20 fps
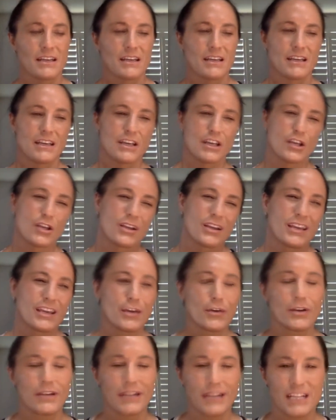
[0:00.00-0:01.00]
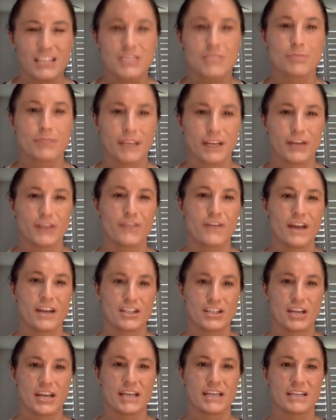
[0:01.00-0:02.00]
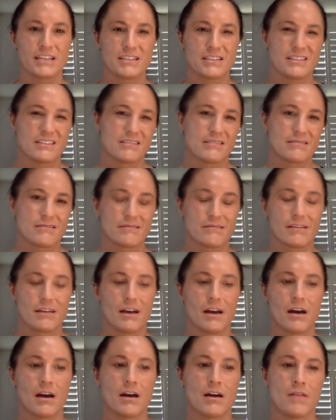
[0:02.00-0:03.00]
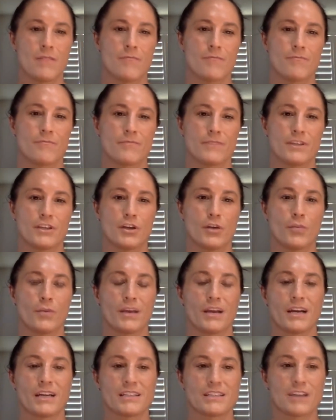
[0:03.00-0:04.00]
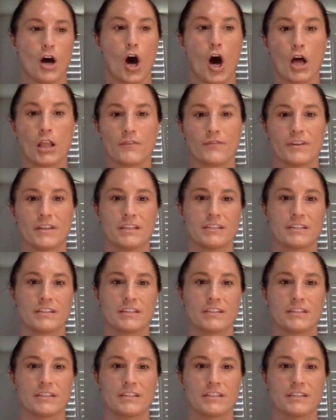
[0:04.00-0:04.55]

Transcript: you can get some plantar fasciitis, um, you know, because all of it is